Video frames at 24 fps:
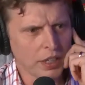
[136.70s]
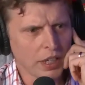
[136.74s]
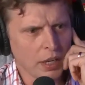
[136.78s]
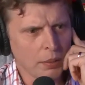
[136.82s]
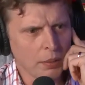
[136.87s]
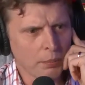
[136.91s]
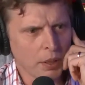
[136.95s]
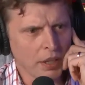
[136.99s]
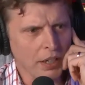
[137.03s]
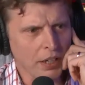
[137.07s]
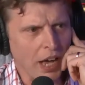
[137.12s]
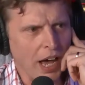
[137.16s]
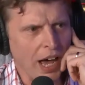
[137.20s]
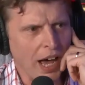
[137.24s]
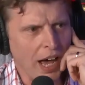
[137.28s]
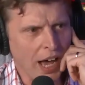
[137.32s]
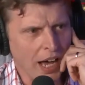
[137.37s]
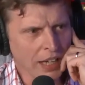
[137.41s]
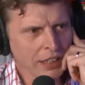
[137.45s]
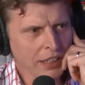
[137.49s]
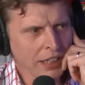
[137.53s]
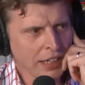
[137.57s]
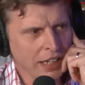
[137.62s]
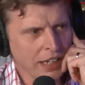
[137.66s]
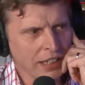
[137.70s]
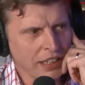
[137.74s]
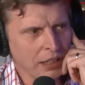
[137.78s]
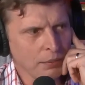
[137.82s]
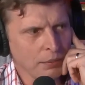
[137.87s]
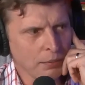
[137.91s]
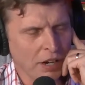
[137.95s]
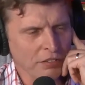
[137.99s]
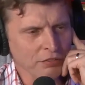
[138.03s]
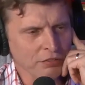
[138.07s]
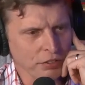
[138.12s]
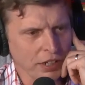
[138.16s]
but hardly any of
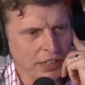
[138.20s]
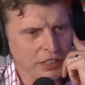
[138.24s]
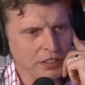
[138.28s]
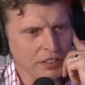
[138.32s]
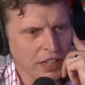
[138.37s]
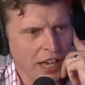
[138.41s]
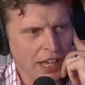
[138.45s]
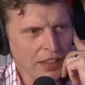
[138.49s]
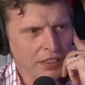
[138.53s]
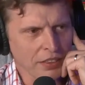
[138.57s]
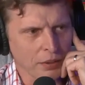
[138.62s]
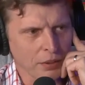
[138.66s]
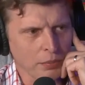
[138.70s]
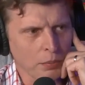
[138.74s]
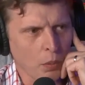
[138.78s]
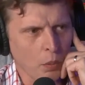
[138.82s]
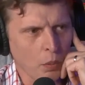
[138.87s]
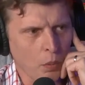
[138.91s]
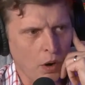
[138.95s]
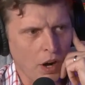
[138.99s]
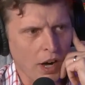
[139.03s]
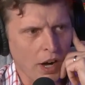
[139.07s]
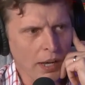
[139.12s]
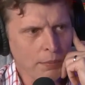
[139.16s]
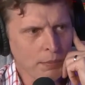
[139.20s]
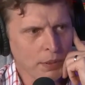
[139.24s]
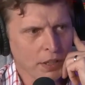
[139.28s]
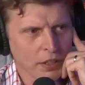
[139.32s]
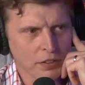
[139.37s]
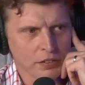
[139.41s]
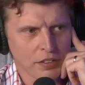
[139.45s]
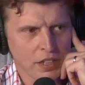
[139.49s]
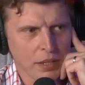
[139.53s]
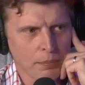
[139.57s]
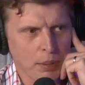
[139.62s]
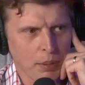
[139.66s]
my friends had them. Why?
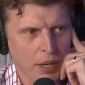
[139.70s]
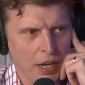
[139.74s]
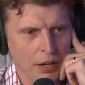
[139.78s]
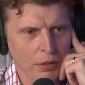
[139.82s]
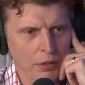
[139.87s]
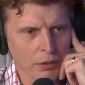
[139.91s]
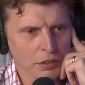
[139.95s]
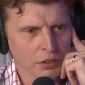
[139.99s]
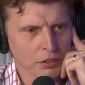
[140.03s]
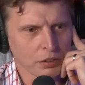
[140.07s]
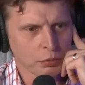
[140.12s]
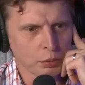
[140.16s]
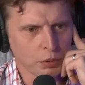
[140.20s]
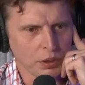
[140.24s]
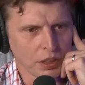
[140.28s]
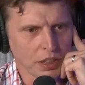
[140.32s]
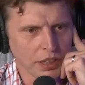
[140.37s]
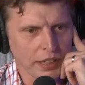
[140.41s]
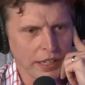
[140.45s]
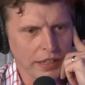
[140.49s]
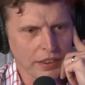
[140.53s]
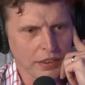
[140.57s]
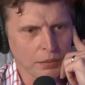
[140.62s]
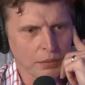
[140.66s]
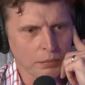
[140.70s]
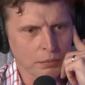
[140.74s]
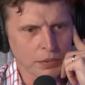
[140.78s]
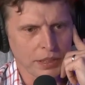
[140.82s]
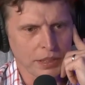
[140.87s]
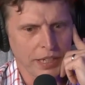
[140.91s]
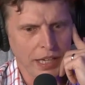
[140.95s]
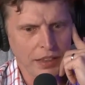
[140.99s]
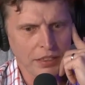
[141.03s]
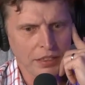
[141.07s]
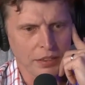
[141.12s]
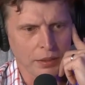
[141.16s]
Because their parents wouldn't let them
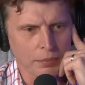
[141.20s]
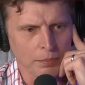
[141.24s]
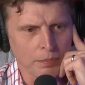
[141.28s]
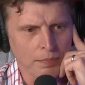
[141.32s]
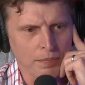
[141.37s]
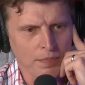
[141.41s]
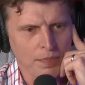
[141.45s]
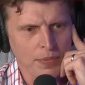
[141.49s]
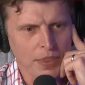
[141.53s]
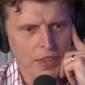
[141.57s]
get them.